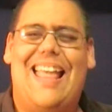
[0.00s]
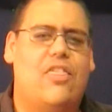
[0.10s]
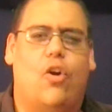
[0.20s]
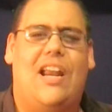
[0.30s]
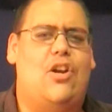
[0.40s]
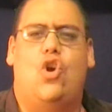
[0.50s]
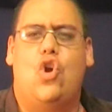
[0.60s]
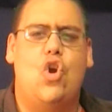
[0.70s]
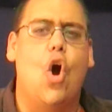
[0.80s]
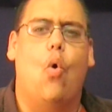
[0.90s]
There ain't
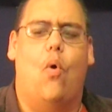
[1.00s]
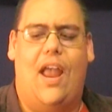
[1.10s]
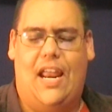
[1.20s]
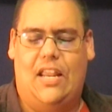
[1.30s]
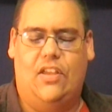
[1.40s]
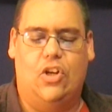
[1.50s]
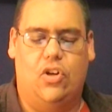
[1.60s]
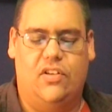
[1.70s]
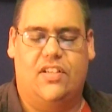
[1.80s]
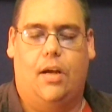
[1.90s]
no way anything
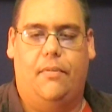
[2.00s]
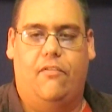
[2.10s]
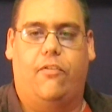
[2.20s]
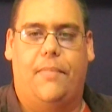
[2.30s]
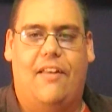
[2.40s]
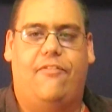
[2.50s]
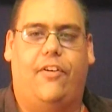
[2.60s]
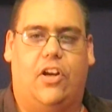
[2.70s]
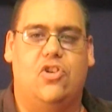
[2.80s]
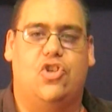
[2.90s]
good is coming from that
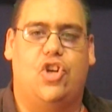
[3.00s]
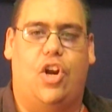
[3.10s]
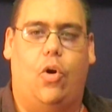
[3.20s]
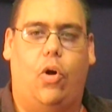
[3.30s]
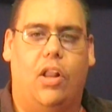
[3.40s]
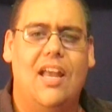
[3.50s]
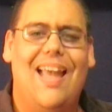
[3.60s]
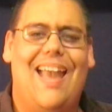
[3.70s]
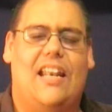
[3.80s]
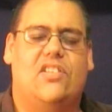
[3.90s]
fucking shithole.
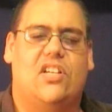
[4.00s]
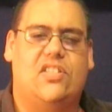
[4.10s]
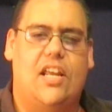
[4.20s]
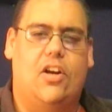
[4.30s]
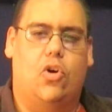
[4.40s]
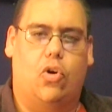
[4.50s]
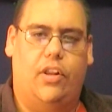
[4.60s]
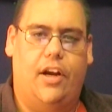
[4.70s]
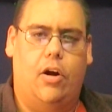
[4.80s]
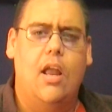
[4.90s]
And as I stated
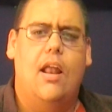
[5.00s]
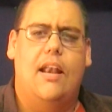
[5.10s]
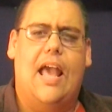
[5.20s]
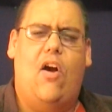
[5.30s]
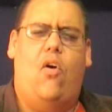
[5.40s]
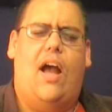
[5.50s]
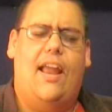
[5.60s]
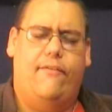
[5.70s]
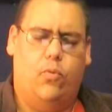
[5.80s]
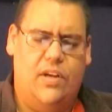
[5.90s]
earlier, now I
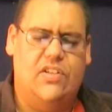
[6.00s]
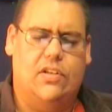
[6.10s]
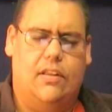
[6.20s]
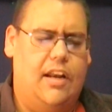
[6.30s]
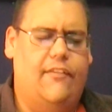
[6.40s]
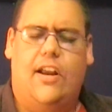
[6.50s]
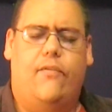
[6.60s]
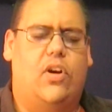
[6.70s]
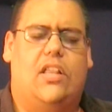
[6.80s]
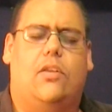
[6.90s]
have a reason that if I
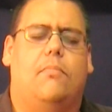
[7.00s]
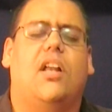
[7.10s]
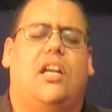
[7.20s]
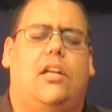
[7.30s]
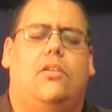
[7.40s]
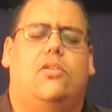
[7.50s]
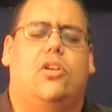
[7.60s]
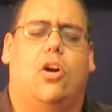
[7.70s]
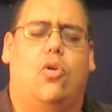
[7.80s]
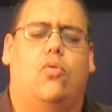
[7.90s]
ever get the money to
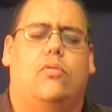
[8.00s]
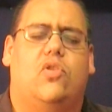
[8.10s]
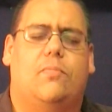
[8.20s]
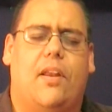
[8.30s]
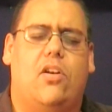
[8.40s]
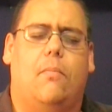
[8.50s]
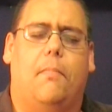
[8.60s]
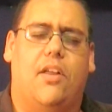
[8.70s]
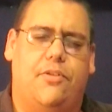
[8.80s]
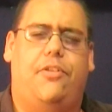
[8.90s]
go spend a
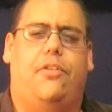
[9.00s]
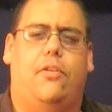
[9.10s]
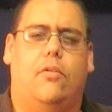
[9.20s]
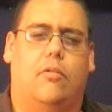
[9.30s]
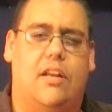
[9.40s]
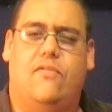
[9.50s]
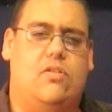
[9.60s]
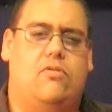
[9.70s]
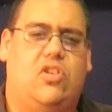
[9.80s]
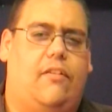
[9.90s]
month or
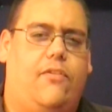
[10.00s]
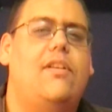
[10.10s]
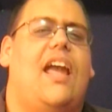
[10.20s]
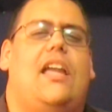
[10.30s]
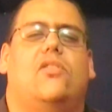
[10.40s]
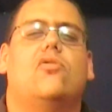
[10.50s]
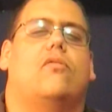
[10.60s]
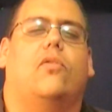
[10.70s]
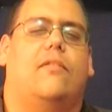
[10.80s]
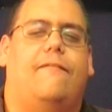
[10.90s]
even just a few days
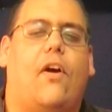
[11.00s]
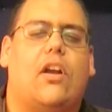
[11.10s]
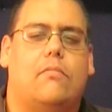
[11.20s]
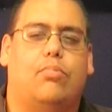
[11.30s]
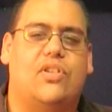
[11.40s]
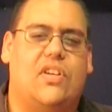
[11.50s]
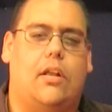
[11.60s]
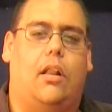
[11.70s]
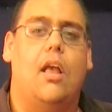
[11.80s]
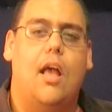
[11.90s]
over in fucking
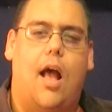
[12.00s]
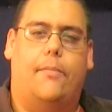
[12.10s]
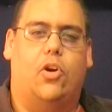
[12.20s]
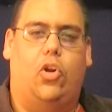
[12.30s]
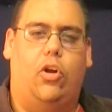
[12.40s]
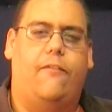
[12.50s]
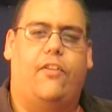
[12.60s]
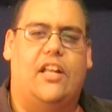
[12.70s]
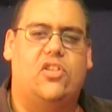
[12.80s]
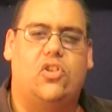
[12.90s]
Brazil. I'm going to look for
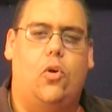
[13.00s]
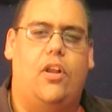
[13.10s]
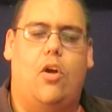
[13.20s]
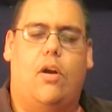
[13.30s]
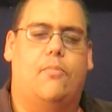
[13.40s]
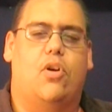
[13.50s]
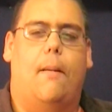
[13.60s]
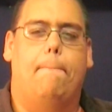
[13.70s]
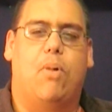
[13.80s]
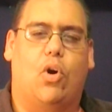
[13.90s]
that studio and I'm going to
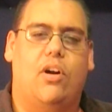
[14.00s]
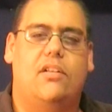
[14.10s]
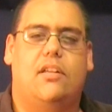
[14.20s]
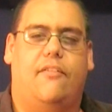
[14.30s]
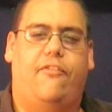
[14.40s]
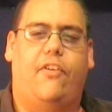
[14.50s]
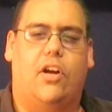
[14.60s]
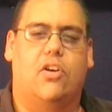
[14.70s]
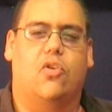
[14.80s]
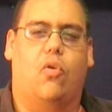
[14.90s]
burn it to the
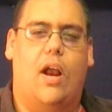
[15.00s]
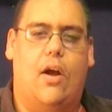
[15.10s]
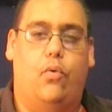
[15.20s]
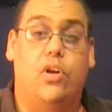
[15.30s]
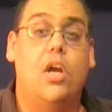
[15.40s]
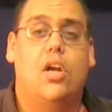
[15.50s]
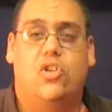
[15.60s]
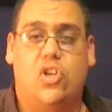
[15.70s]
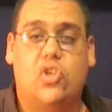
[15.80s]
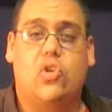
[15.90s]
fucking ground
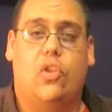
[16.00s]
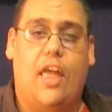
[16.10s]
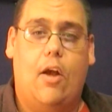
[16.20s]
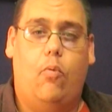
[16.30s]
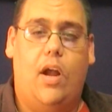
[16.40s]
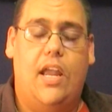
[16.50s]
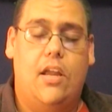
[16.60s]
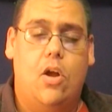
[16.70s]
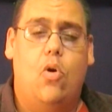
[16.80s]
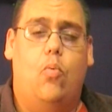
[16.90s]
just so that
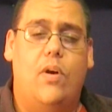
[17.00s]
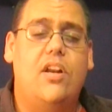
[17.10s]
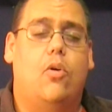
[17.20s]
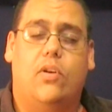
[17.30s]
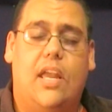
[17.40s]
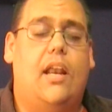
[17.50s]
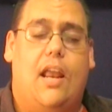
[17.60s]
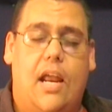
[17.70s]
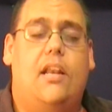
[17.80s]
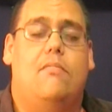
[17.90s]
way we don't get
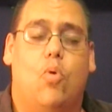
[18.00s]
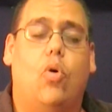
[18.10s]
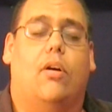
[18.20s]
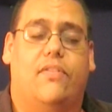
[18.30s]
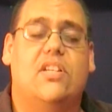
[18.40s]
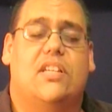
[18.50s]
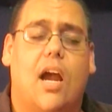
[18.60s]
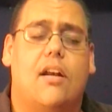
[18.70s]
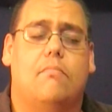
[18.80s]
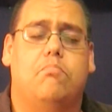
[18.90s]
any more of this
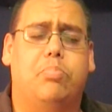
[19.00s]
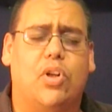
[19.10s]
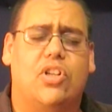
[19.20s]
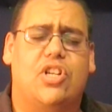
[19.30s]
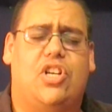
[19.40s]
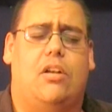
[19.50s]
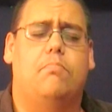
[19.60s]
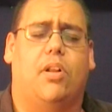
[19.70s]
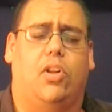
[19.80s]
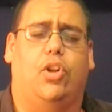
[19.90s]
kind of bullshit
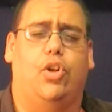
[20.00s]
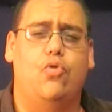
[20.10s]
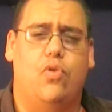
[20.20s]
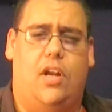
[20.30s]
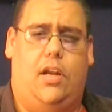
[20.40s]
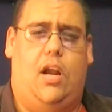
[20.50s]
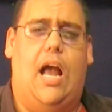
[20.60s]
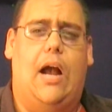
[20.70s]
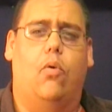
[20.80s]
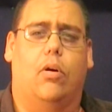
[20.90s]
polluting
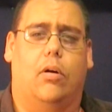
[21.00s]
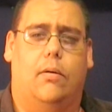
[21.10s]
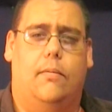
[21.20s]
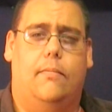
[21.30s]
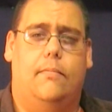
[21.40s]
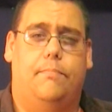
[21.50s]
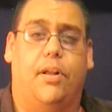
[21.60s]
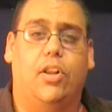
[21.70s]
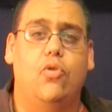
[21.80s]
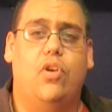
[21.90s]

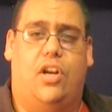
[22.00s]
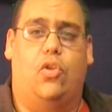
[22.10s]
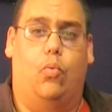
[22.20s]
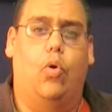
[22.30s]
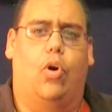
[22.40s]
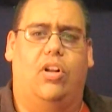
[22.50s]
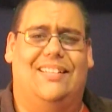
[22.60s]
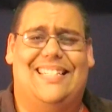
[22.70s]
the world.